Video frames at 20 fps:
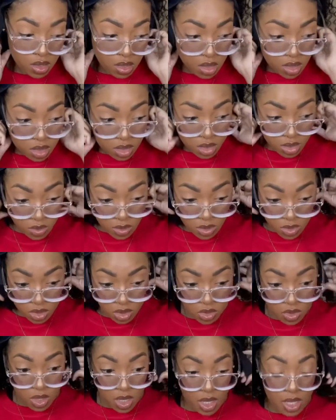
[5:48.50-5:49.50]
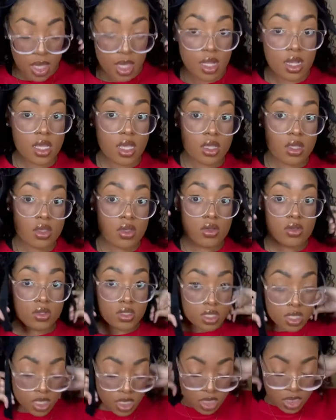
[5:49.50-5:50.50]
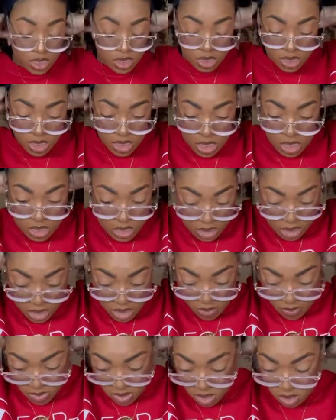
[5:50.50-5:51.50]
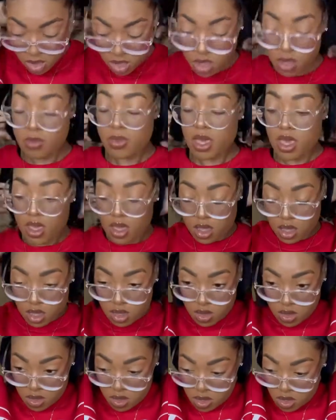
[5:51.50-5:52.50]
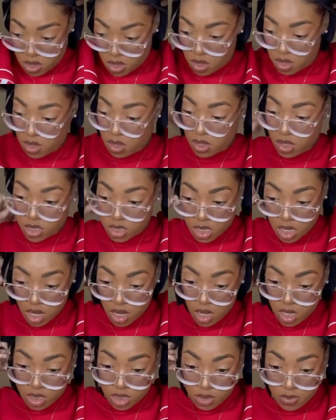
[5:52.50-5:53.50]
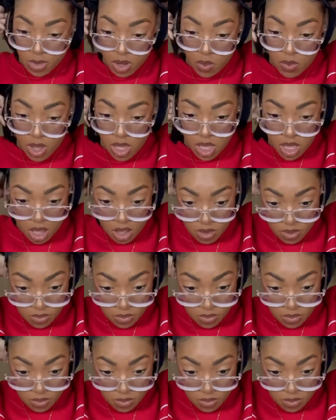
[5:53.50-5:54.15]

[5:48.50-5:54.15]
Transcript: So we're gonna go ahead and use this and clip it to the back. This hair is in my way, y'all.